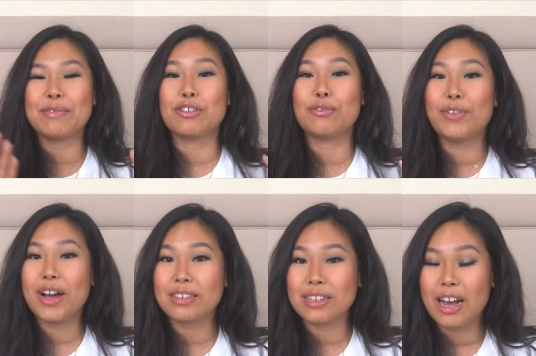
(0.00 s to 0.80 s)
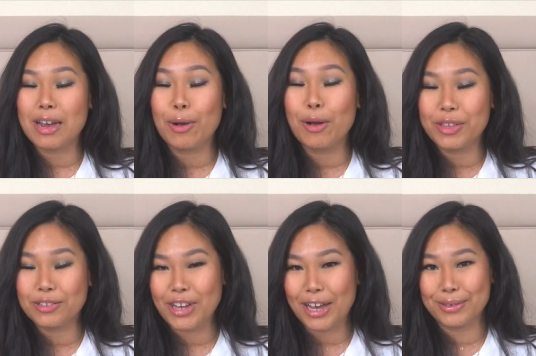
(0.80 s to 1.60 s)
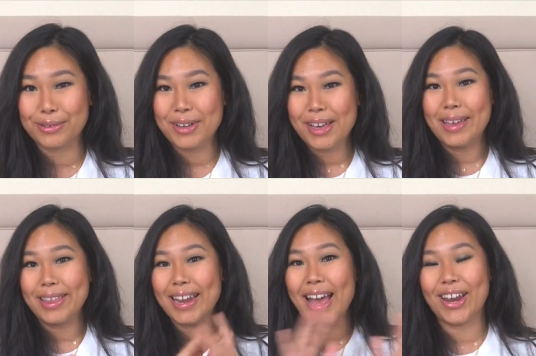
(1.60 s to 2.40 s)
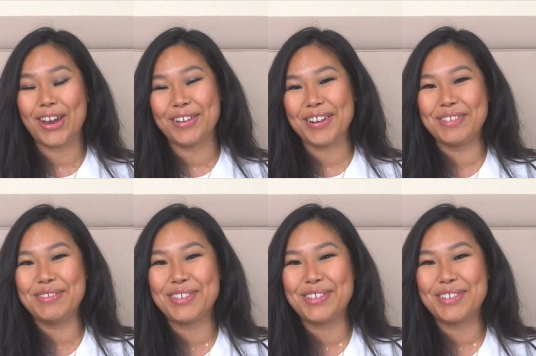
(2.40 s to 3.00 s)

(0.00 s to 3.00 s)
If it's your first time on this channel, then hello, I'm